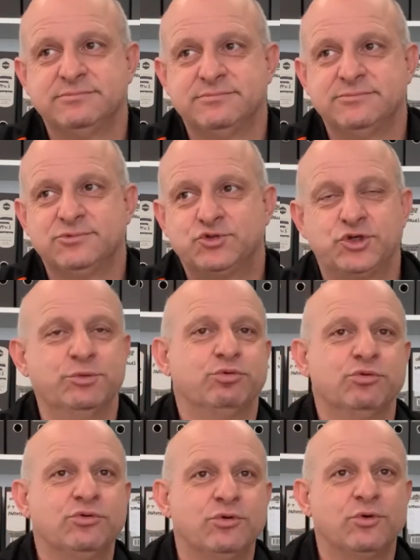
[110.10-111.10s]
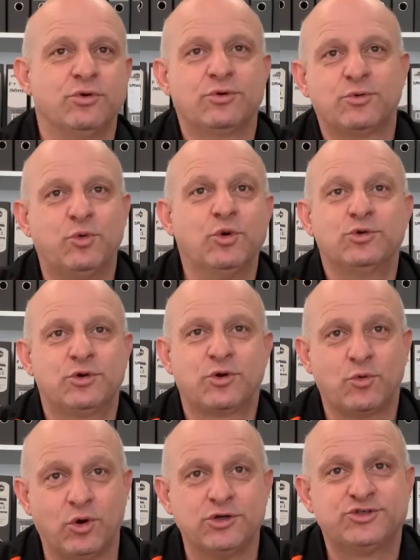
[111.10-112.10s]
tripled or
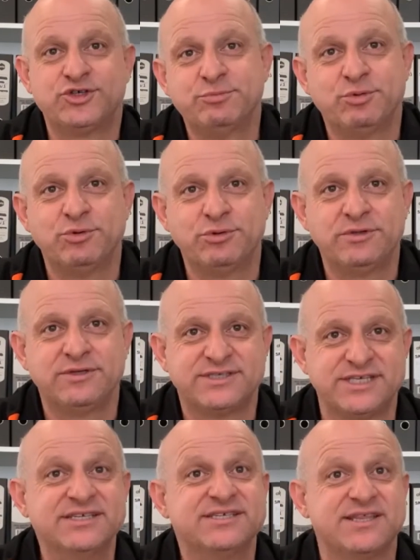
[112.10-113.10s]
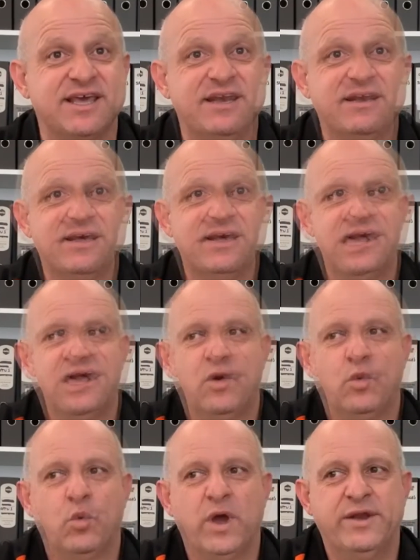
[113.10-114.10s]
quadrupled since then.
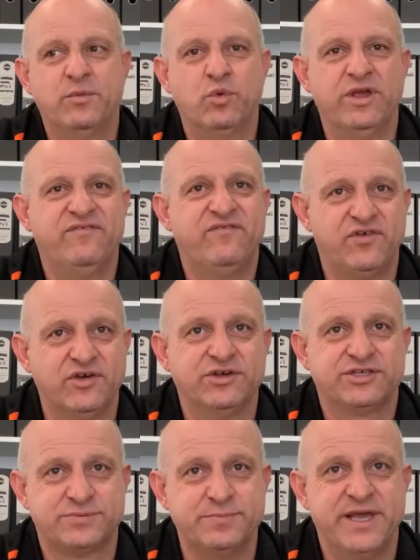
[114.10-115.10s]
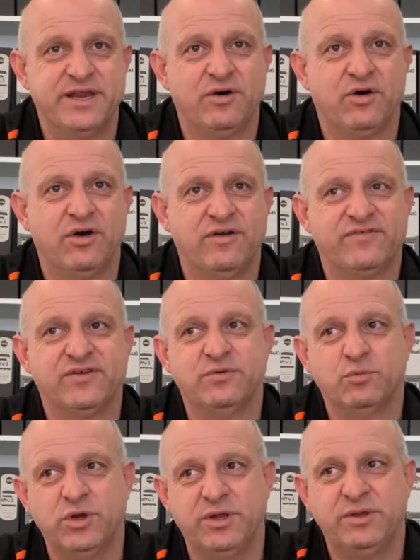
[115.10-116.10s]
When we first met Ivan,
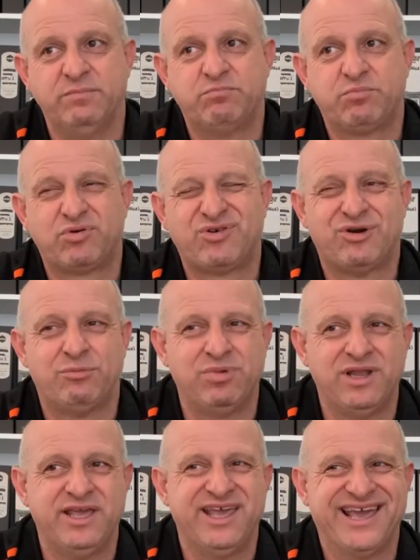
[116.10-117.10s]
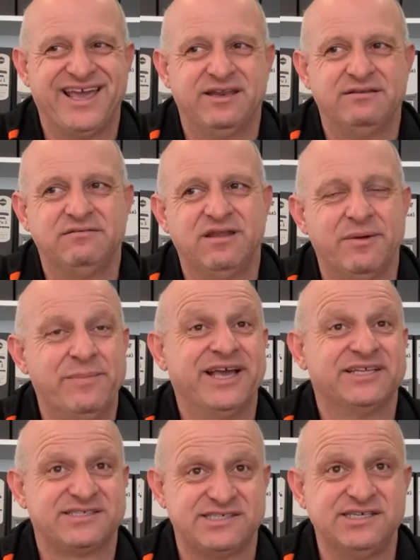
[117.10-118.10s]
we probably had about
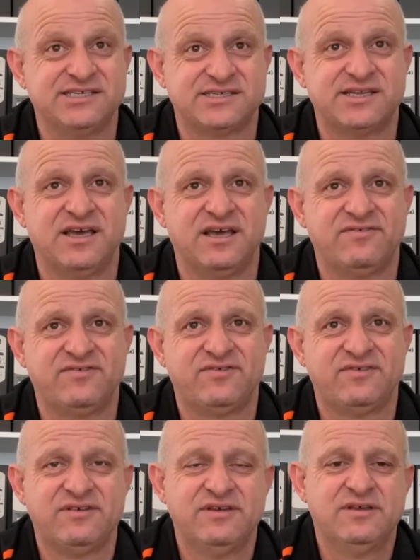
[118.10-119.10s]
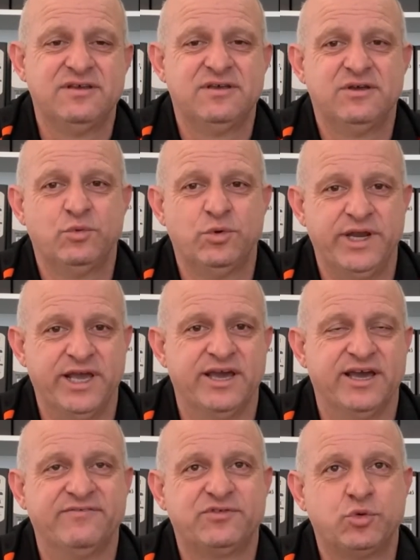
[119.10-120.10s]
6 staff. We now
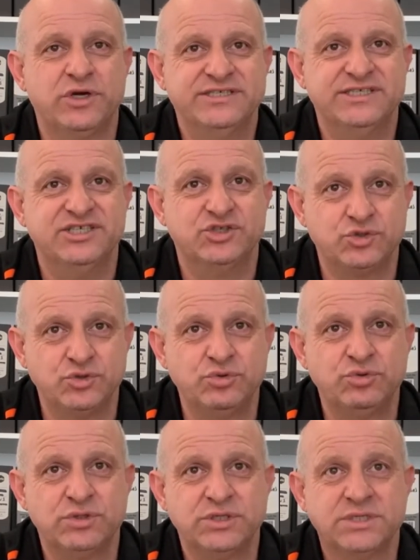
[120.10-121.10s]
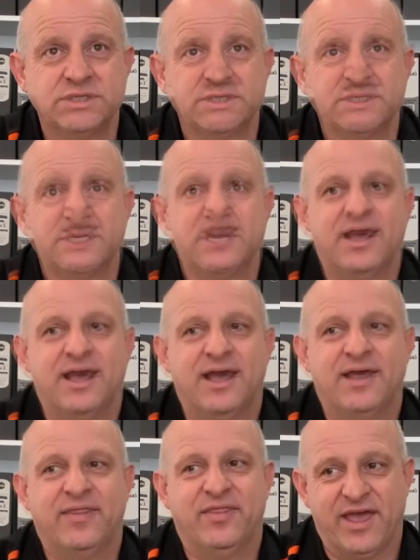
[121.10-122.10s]
have 22.
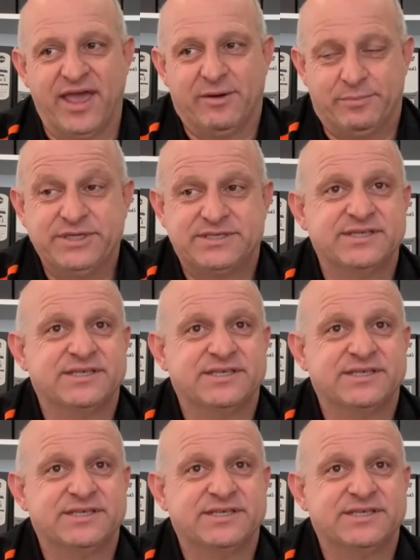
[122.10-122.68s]
Our business